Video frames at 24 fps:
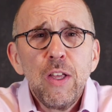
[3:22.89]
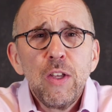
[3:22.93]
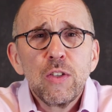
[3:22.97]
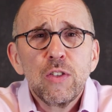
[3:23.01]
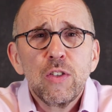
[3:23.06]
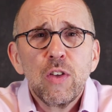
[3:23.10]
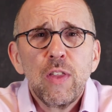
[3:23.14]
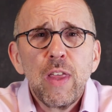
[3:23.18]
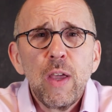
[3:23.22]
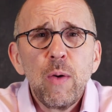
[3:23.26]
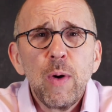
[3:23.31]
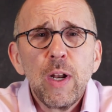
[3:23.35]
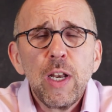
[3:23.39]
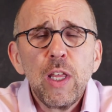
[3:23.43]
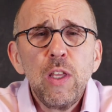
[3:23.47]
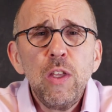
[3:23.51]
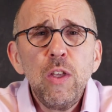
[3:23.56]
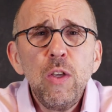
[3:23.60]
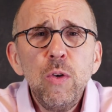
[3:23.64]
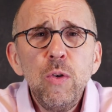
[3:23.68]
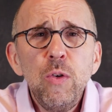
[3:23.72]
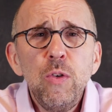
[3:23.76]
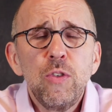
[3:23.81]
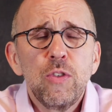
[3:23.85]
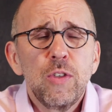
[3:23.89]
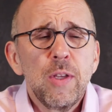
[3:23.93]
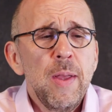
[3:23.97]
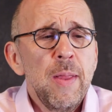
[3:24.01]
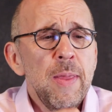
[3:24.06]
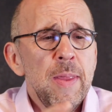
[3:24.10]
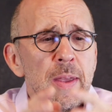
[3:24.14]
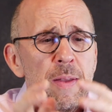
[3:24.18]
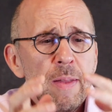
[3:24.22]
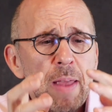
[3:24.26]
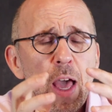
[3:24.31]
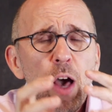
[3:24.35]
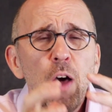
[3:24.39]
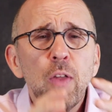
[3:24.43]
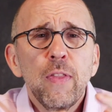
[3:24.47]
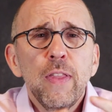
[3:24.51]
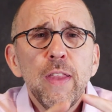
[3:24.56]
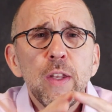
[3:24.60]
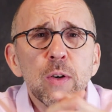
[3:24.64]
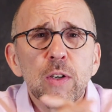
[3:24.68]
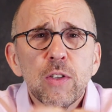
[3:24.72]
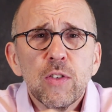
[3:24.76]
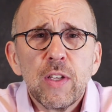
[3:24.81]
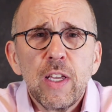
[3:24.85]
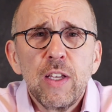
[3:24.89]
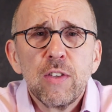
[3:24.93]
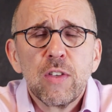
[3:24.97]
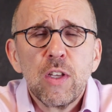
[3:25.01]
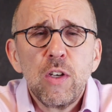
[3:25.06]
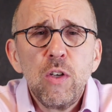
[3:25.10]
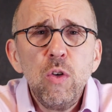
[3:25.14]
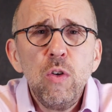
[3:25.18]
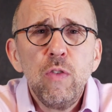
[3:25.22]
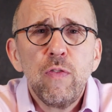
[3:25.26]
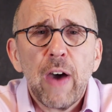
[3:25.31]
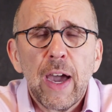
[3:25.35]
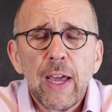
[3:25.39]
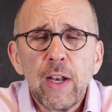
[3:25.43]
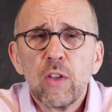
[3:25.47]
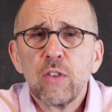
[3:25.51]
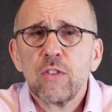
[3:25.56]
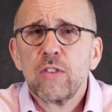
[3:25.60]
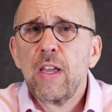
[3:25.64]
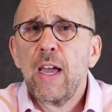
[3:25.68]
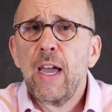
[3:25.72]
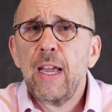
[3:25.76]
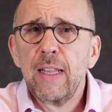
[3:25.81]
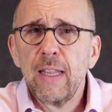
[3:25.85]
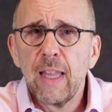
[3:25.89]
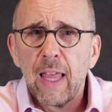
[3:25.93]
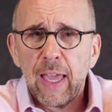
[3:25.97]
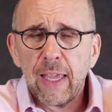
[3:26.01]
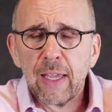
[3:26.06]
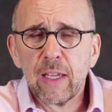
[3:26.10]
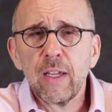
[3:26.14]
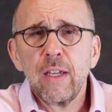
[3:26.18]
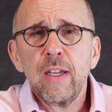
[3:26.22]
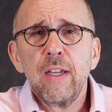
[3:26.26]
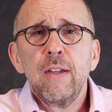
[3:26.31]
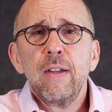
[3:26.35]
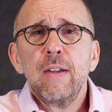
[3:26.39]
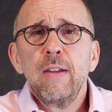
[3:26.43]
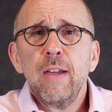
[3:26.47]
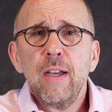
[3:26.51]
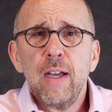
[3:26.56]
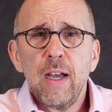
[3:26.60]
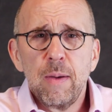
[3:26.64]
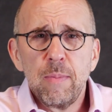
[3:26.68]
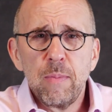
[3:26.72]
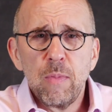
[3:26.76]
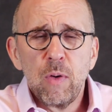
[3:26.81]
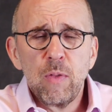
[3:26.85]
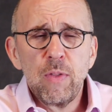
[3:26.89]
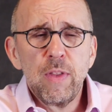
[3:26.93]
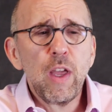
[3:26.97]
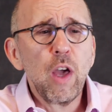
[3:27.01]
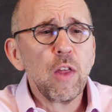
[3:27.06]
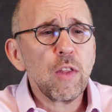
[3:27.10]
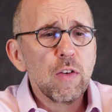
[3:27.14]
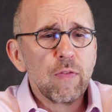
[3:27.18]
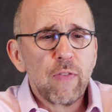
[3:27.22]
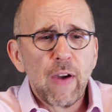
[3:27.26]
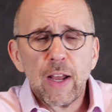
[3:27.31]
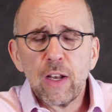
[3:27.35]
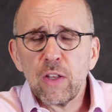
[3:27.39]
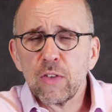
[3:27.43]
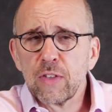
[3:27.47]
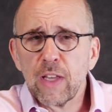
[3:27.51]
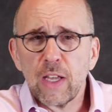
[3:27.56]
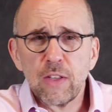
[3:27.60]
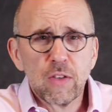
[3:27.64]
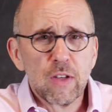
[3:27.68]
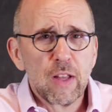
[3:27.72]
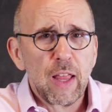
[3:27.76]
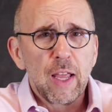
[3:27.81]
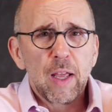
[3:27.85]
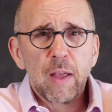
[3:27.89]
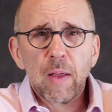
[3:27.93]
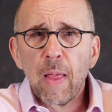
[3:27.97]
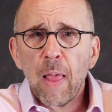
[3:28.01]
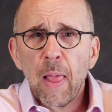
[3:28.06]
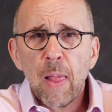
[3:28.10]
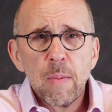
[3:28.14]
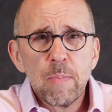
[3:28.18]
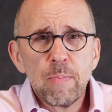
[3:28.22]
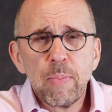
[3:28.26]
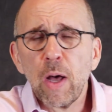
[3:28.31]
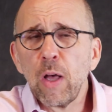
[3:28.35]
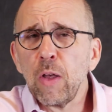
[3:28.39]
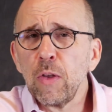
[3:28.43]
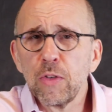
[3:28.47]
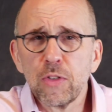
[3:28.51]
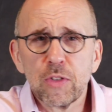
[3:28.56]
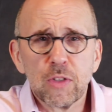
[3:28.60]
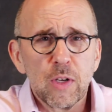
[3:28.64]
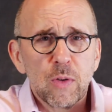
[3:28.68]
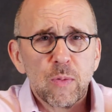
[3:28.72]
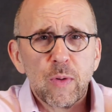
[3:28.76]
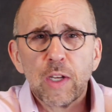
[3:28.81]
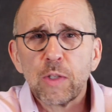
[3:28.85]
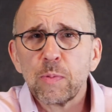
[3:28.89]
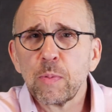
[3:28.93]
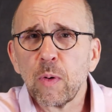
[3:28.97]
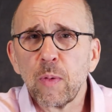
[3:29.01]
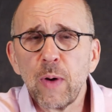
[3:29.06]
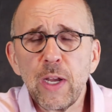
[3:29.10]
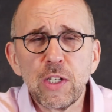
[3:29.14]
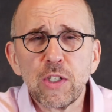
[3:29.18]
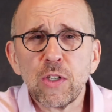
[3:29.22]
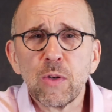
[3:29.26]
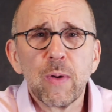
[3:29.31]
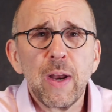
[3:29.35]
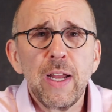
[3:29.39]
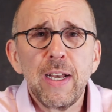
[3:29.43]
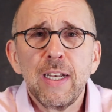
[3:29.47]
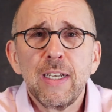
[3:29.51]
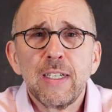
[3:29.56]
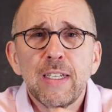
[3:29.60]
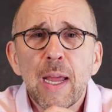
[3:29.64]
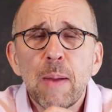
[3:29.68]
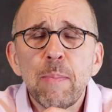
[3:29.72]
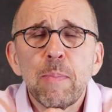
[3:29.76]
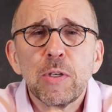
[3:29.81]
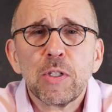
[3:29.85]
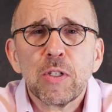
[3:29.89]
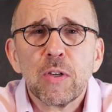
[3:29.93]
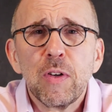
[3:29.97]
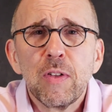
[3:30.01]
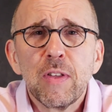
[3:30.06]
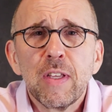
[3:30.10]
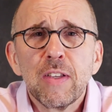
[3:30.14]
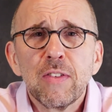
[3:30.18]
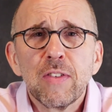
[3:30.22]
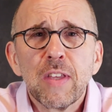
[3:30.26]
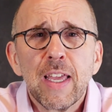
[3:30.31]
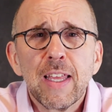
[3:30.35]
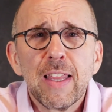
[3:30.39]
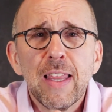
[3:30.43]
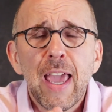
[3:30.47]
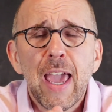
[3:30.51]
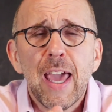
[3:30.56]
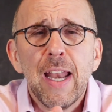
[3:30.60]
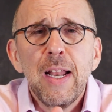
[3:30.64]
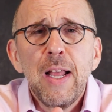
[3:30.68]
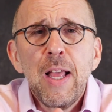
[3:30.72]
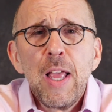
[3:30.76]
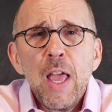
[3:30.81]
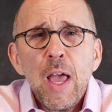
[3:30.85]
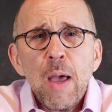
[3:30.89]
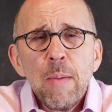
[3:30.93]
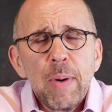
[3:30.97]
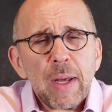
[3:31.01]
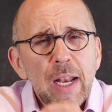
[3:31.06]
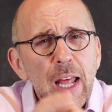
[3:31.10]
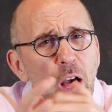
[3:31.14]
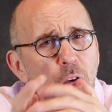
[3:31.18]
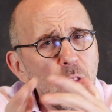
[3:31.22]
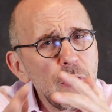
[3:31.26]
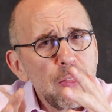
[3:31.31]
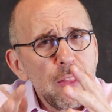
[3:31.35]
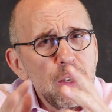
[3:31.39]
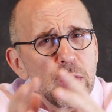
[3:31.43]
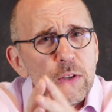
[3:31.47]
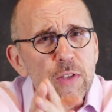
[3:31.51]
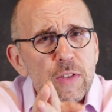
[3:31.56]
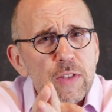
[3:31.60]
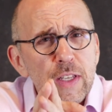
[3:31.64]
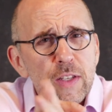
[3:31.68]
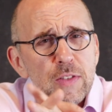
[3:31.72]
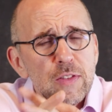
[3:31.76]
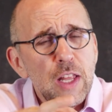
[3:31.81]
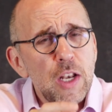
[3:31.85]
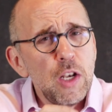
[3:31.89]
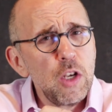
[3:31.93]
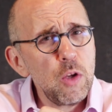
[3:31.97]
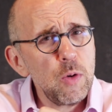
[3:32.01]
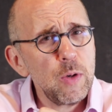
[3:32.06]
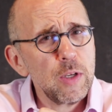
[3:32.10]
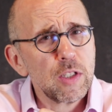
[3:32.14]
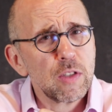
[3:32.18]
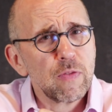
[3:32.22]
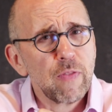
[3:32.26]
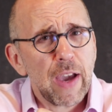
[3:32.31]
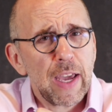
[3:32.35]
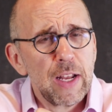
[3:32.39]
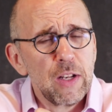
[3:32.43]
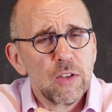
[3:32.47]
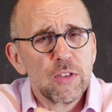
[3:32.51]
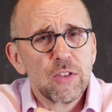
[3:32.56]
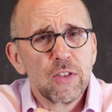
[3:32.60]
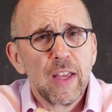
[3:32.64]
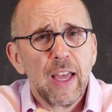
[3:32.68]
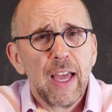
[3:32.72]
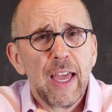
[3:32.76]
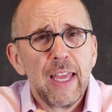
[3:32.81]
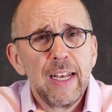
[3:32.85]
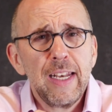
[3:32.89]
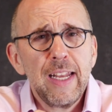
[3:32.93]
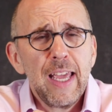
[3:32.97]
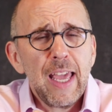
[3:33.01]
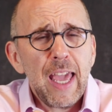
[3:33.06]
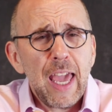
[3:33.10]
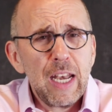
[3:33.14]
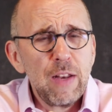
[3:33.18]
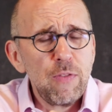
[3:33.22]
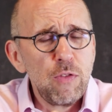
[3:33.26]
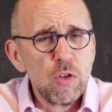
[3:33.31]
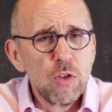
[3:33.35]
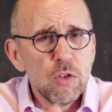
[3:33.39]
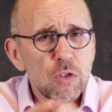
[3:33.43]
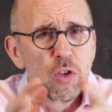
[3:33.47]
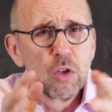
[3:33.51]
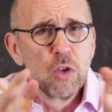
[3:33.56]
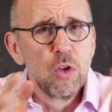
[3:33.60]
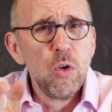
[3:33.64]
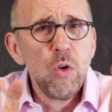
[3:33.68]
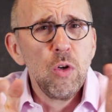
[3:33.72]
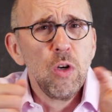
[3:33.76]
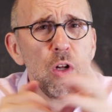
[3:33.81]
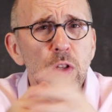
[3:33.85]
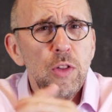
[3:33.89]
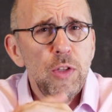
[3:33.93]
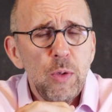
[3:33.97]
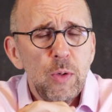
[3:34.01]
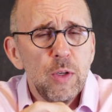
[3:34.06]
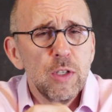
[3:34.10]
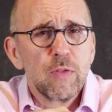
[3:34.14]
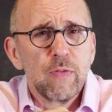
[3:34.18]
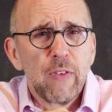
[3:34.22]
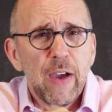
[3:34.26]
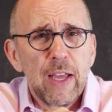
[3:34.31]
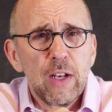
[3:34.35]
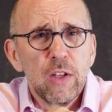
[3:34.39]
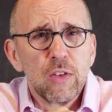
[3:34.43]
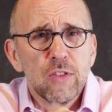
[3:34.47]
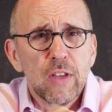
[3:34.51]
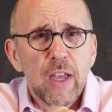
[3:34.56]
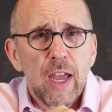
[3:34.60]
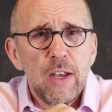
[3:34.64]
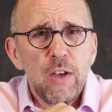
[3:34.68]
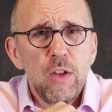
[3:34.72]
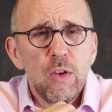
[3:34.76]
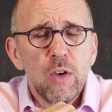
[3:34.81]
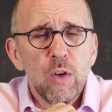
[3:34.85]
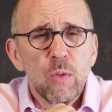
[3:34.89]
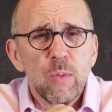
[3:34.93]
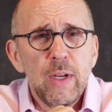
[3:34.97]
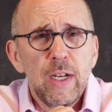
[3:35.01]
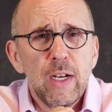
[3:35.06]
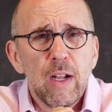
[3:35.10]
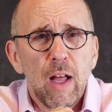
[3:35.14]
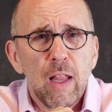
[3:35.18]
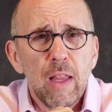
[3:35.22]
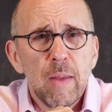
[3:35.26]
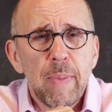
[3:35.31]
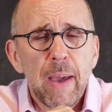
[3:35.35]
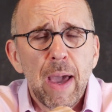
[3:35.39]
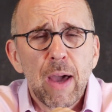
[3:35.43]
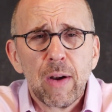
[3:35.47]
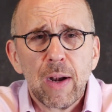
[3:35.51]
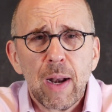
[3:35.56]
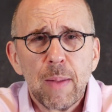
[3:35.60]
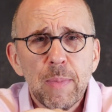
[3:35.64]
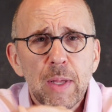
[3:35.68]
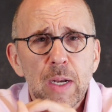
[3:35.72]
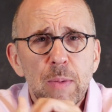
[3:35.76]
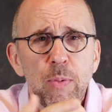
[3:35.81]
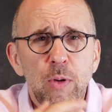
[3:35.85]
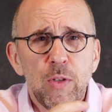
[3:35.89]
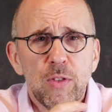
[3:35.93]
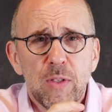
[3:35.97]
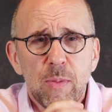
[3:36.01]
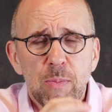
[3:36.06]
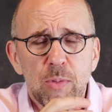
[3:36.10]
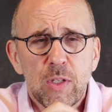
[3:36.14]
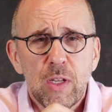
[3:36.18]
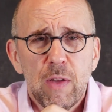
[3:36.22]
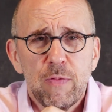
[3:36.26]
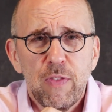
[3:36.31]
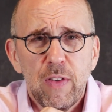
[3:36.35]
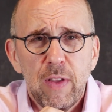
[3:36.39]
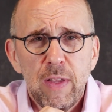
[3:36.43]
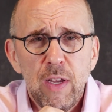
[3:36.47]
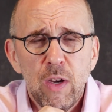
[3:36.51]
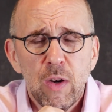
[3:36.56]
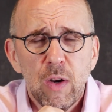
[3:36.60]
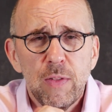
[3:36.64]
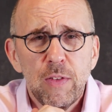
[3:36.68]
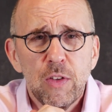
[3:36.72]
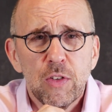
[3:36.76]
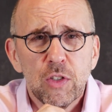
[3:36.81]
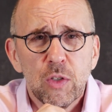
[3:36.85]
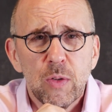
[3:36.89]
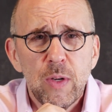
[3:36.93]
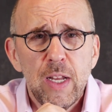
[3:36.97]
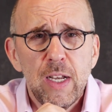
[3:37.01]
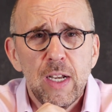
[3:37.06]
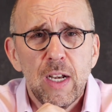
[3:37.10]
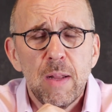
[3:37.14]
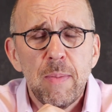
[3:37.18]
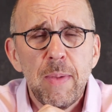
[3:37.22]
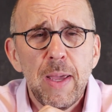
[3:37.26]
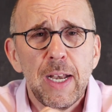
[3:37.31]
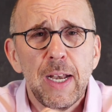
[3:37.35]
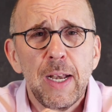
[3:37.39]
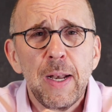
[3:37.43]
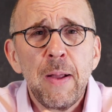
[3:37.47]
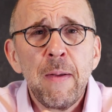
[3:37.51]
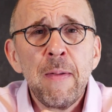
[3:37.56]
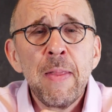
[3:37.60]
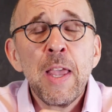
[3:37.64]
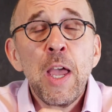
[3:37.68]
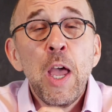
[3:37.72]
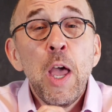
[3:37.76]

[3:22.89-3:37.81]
So they want to use health literacy as a new vital sign, like the other vital signs are like pulse and respiration rate and temperature and things like that. But health literacy is the newest vital sign. And if you just Google newest vital sign, you can read all about it. I'm going to put some stuff here on the screen in a minute.